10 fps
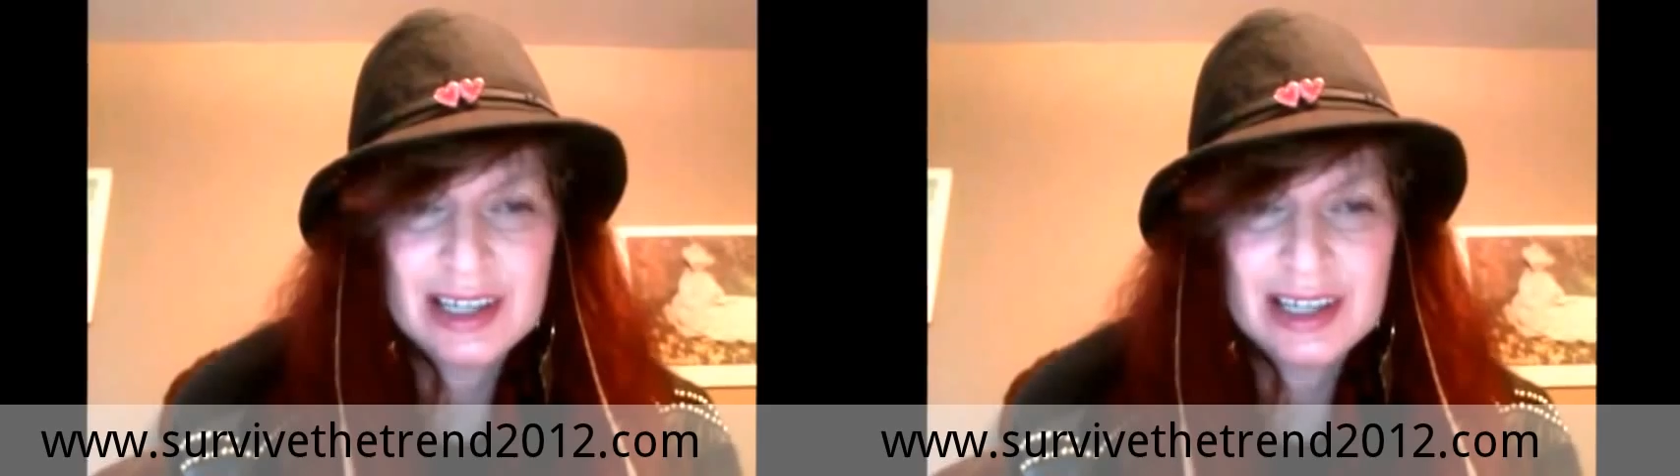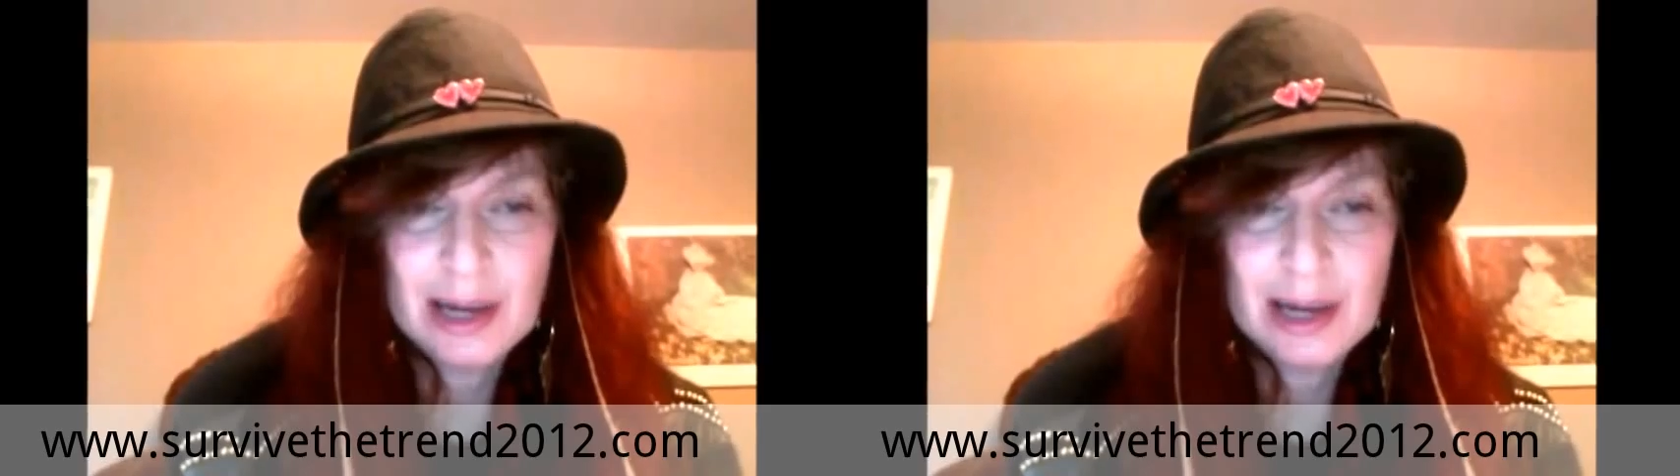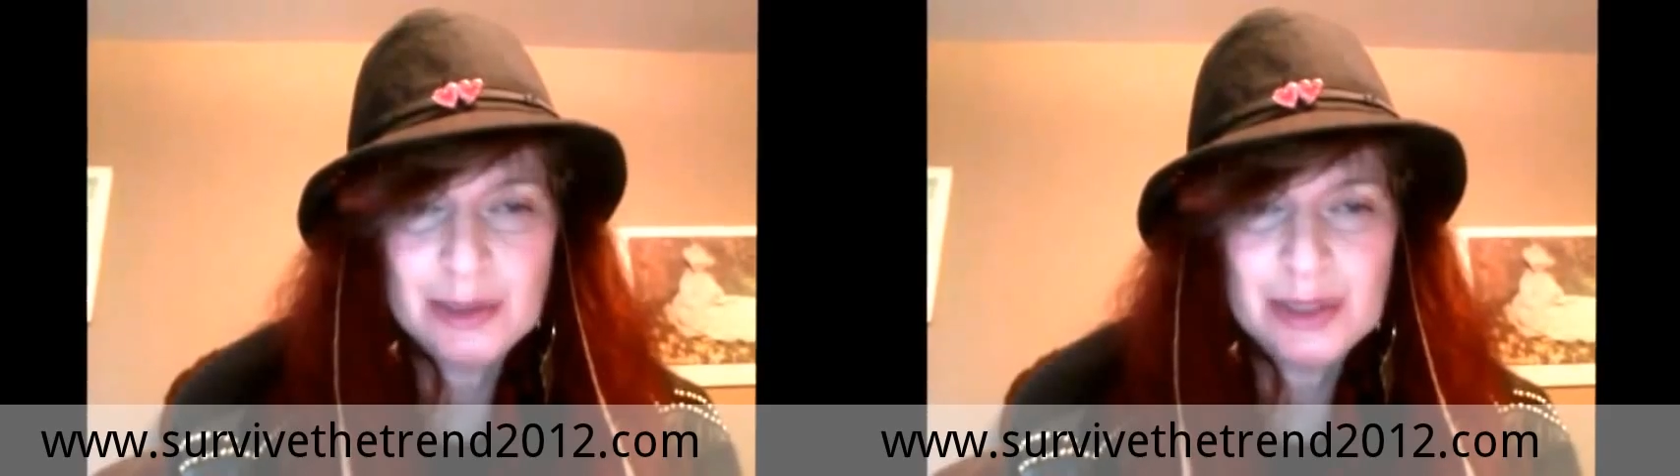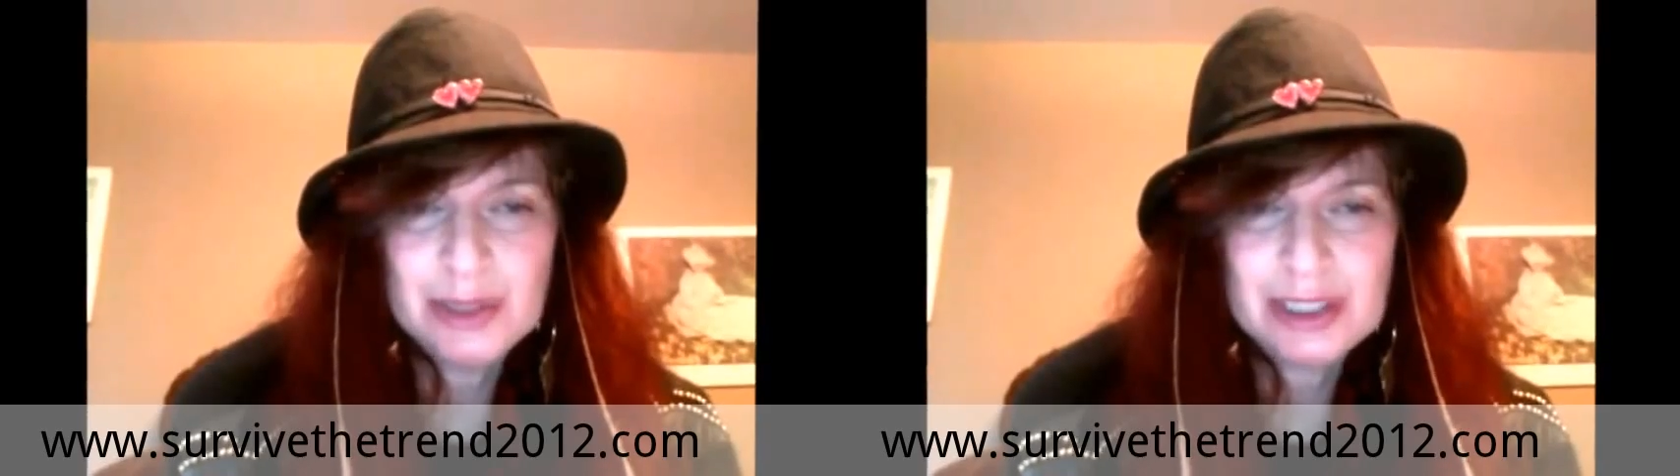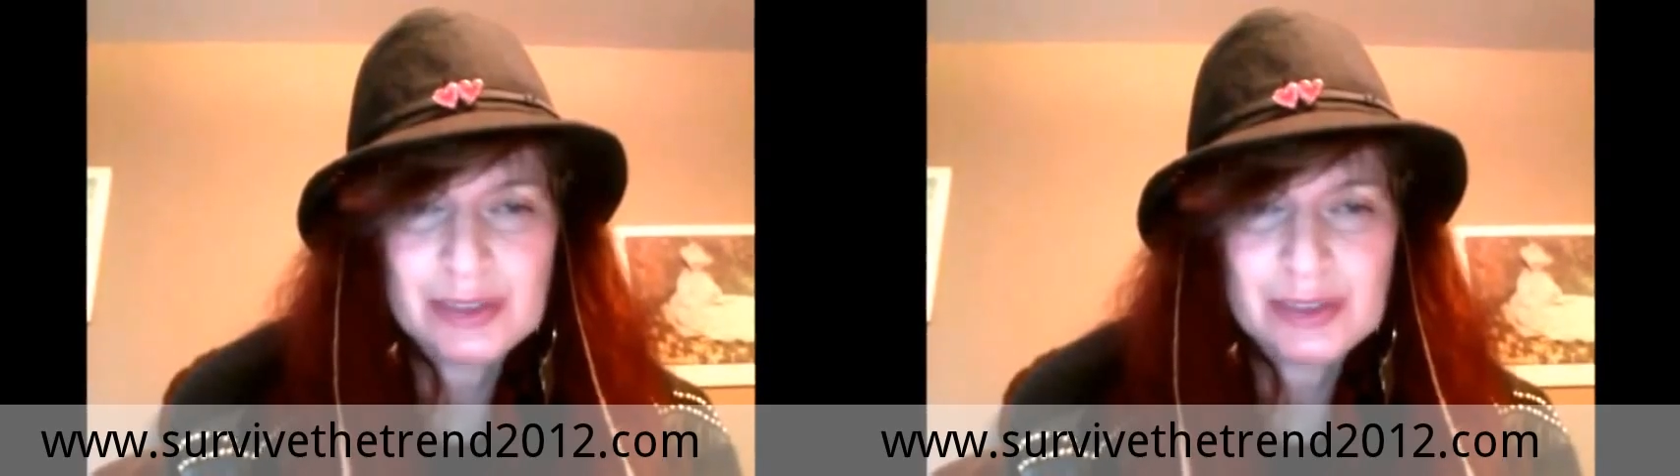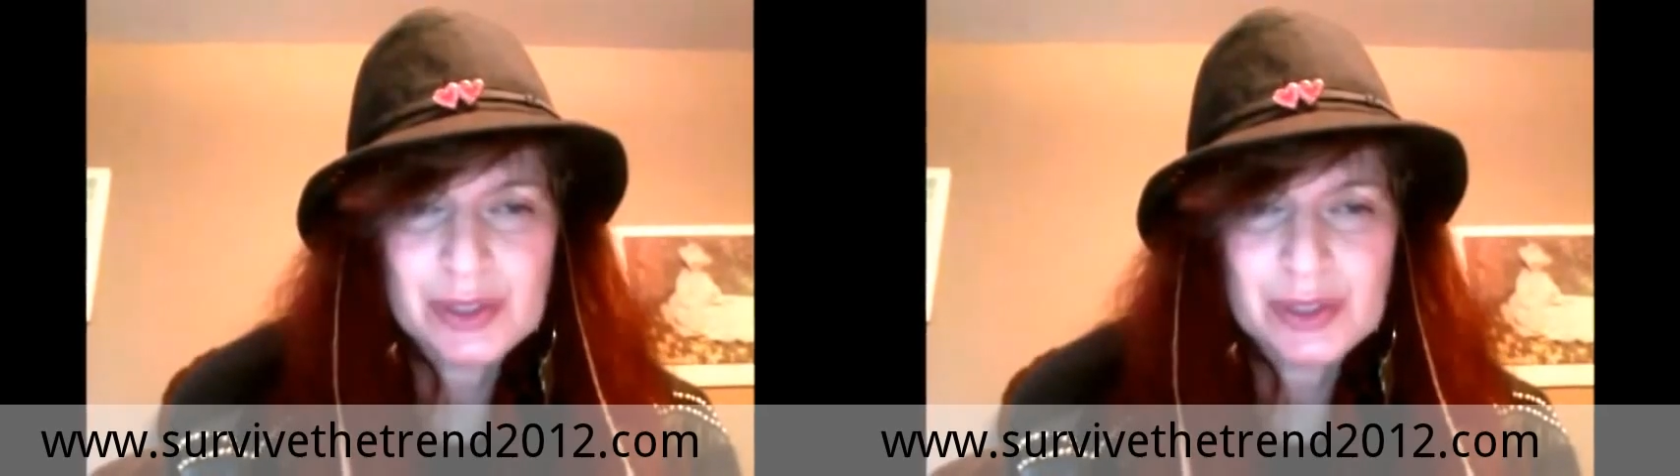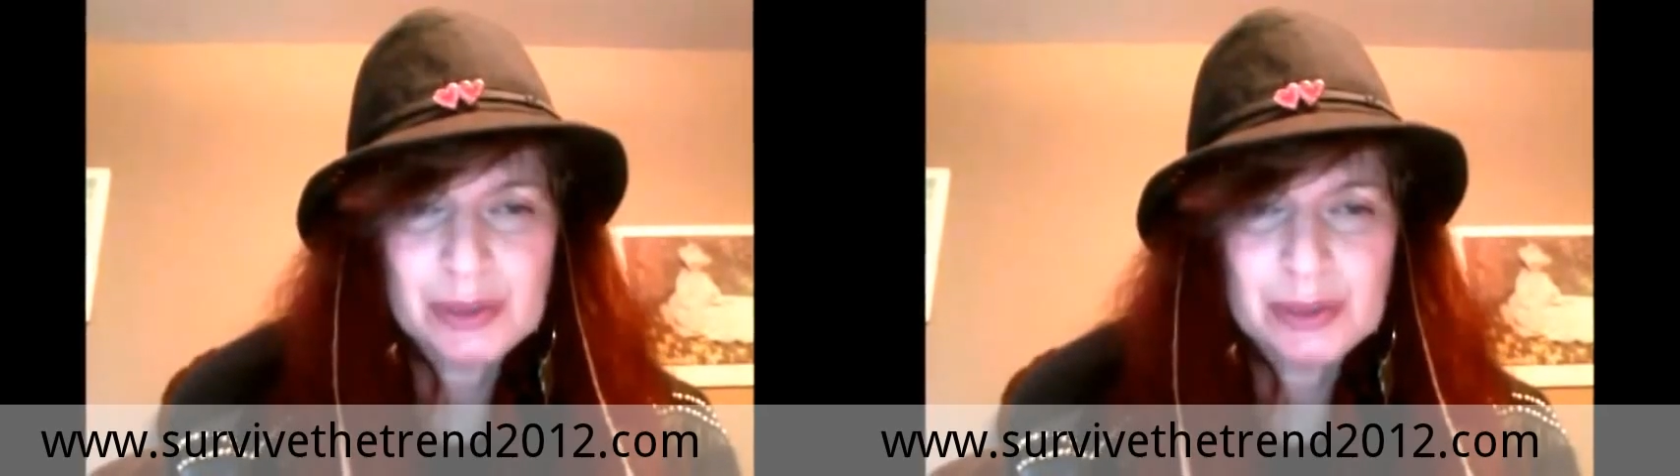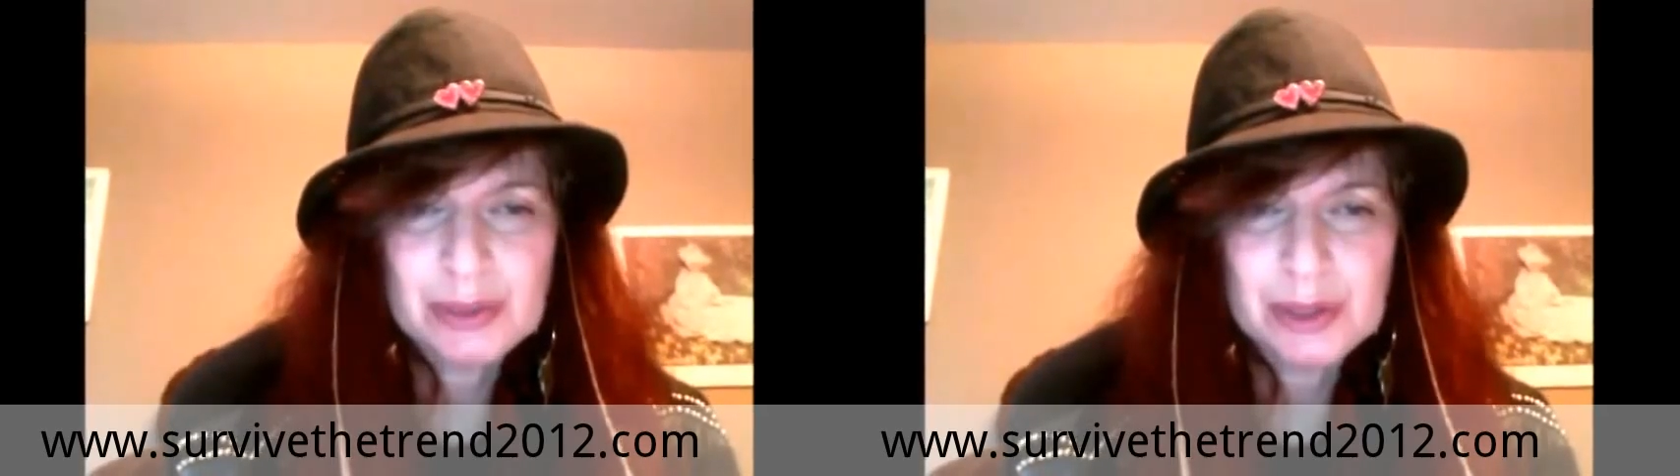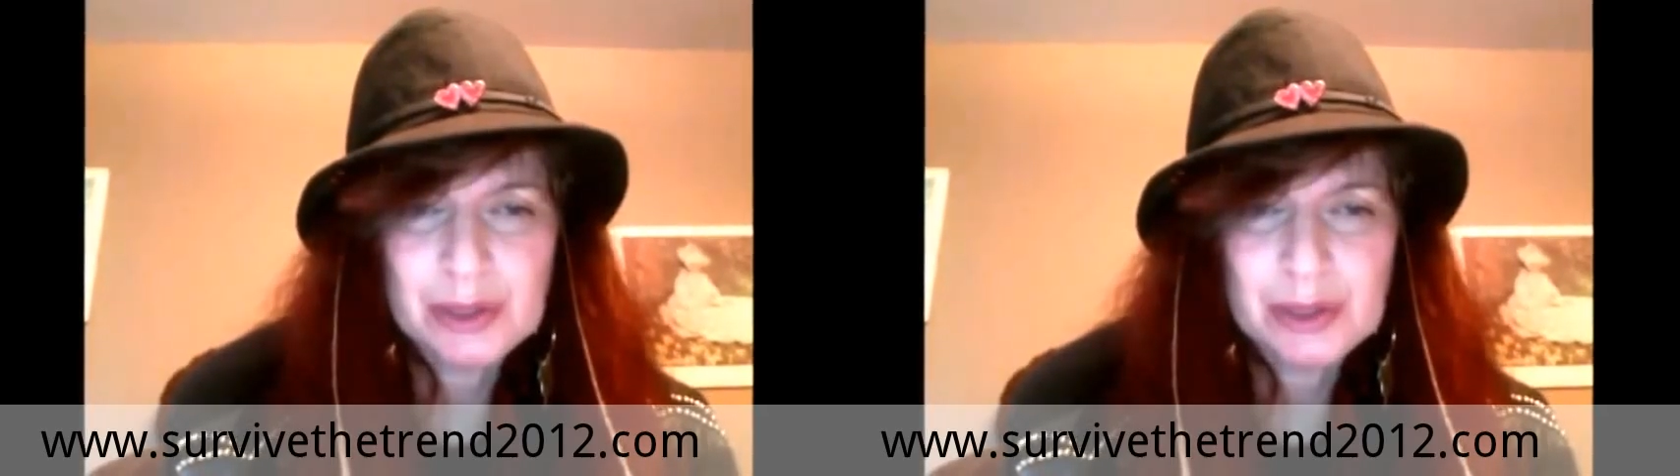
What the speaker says: I'm doing this for the people